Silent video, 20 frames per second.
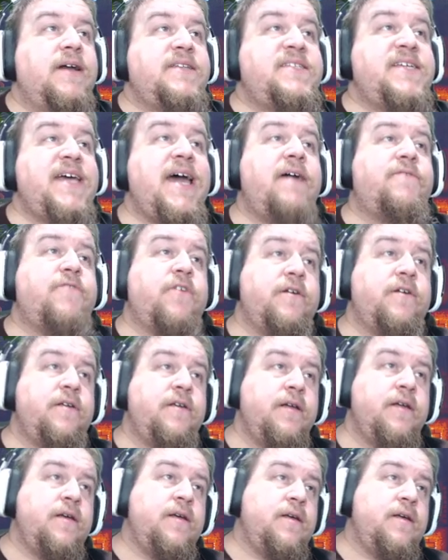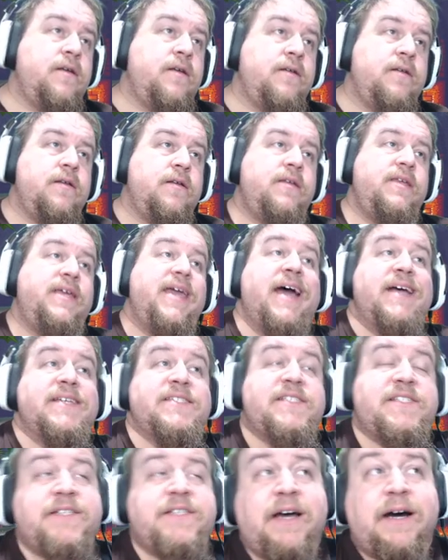Tavern.
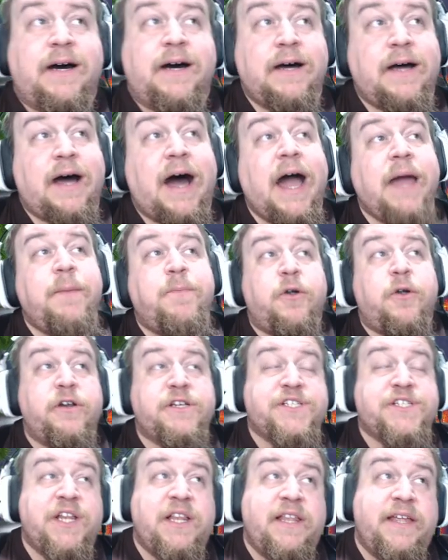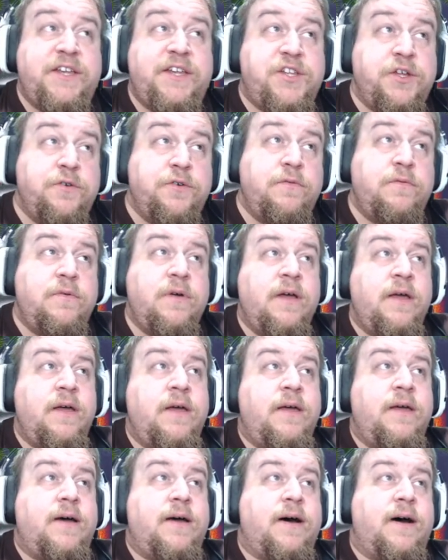Yes, I personally do,
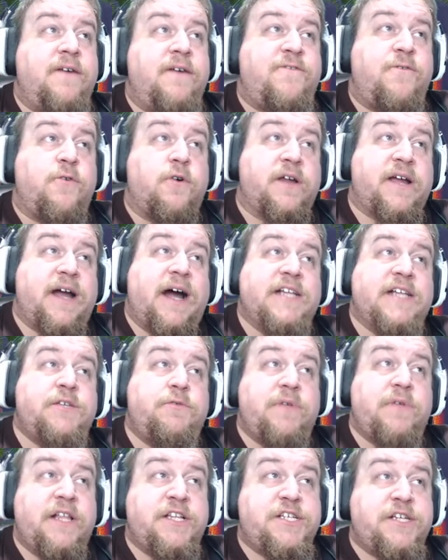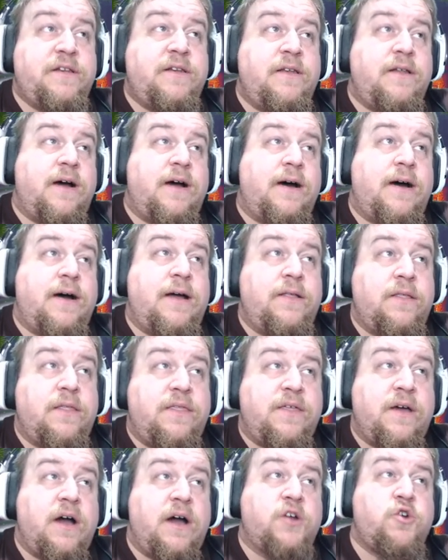for Gods and Religion,
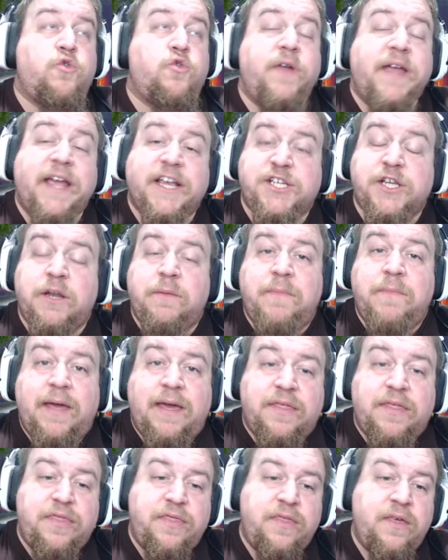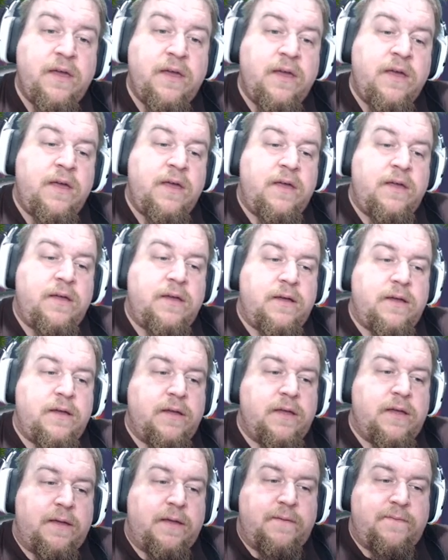a creation myth.
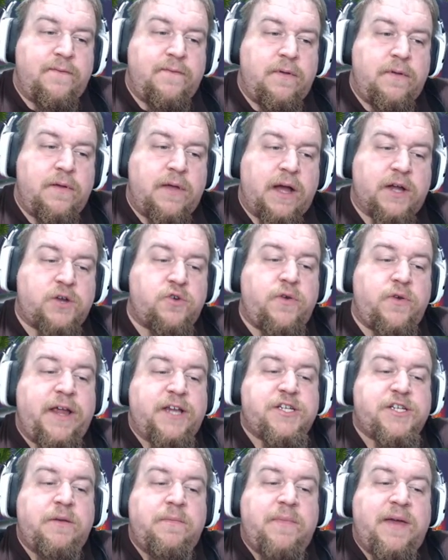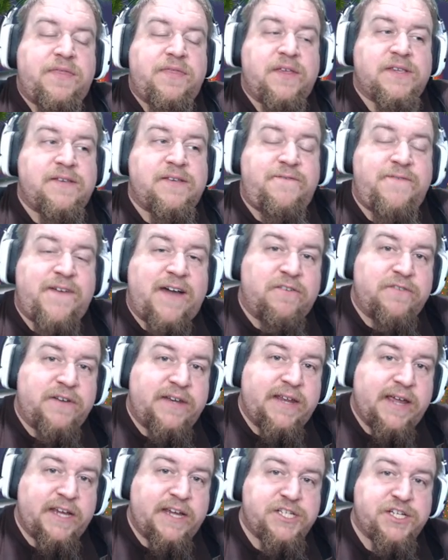A creation myth is a
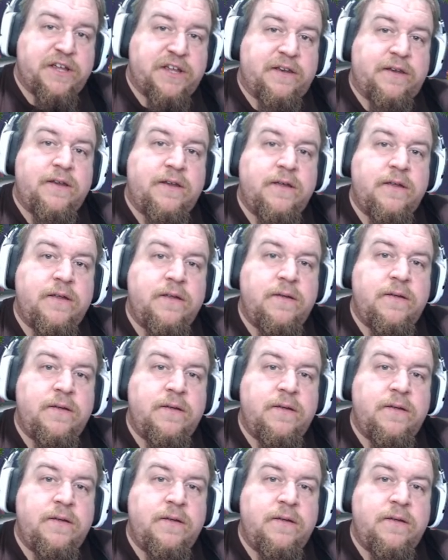foundation